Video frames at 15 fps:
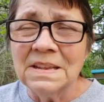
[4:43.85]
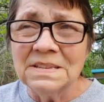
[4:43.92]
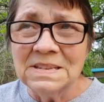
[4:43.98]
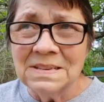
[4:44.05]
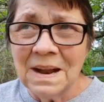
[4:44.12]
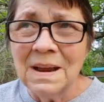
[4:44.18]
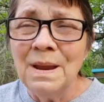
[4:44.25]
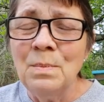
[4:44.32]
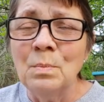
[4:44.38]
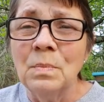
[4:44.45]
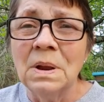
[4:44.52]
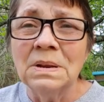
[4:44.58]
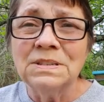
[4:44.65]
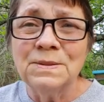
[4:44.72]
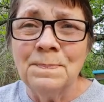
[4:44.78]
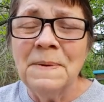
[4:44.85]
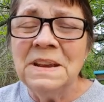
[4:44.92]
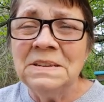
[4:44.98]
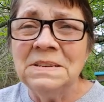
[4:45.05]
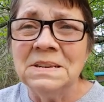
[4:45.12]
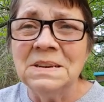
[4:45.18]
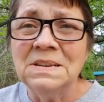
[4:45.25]
the same
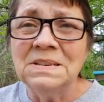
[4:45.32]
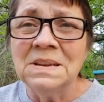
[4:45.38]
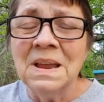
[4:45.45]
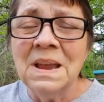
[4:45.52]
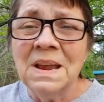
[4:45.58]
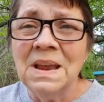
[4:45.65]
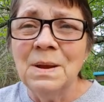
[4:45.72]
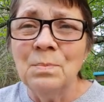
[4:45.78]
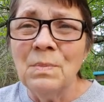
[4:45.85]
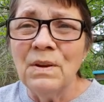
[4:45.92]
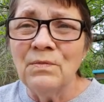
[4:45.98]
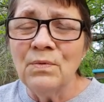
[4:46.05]
species in my